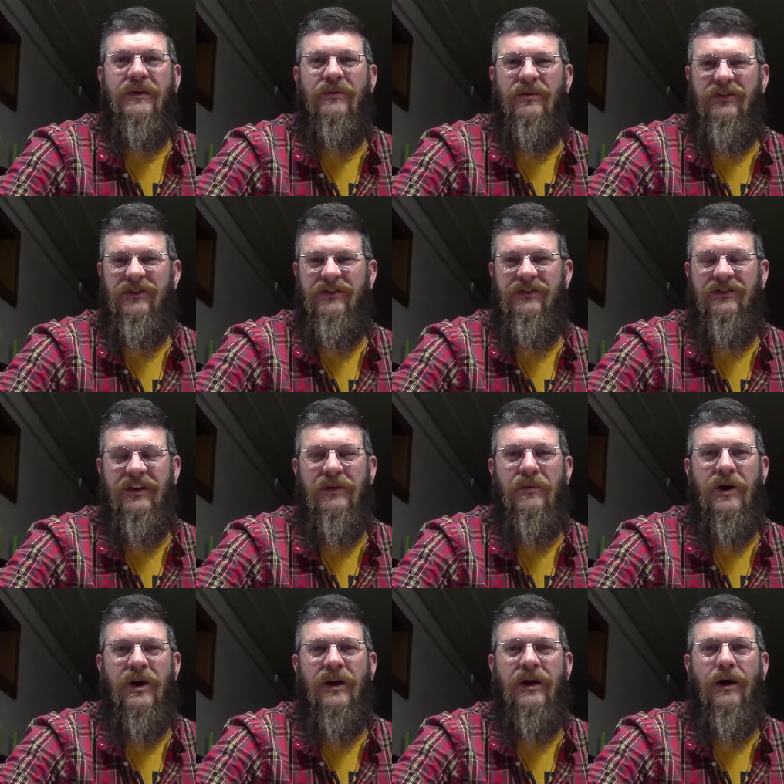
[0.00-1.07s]
We'll just see
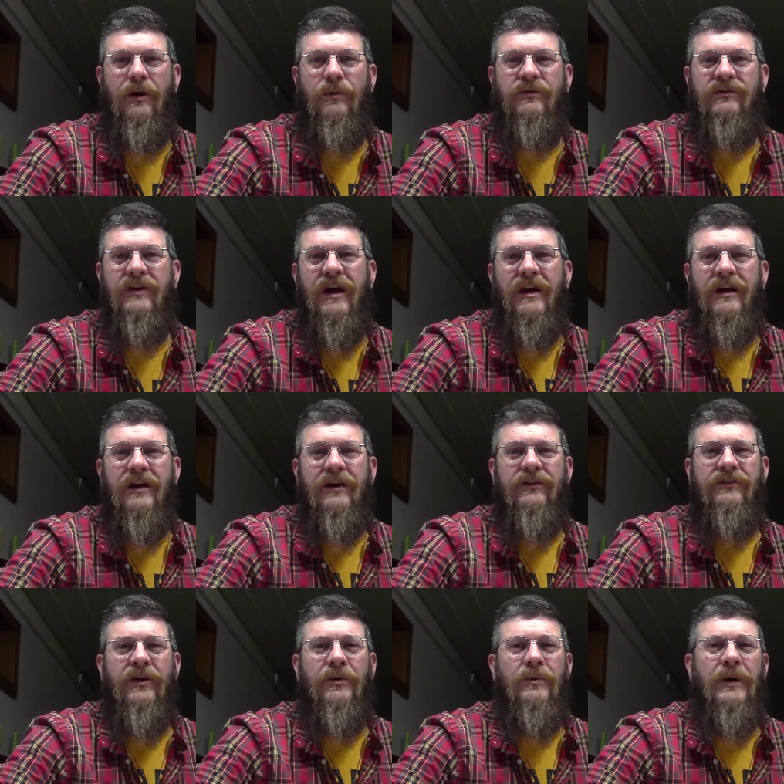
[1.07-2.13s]
where it goes.
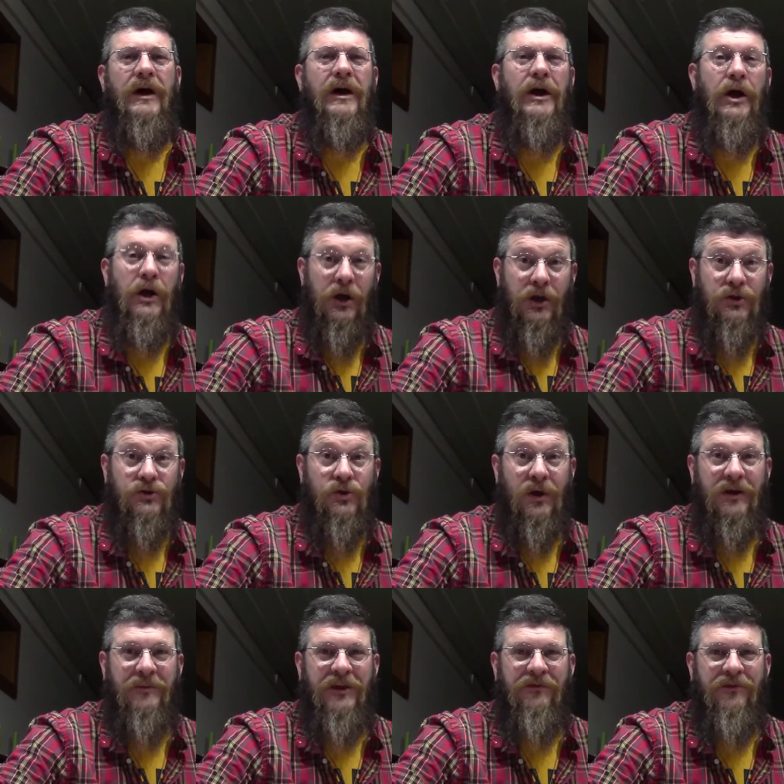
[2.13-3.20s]
So
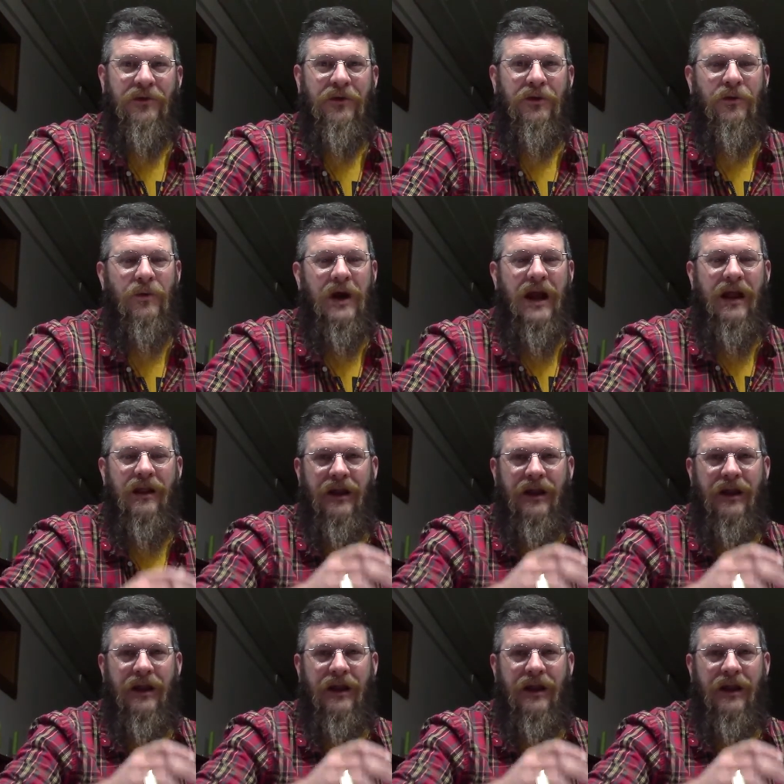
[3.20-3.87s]
join me for a little while.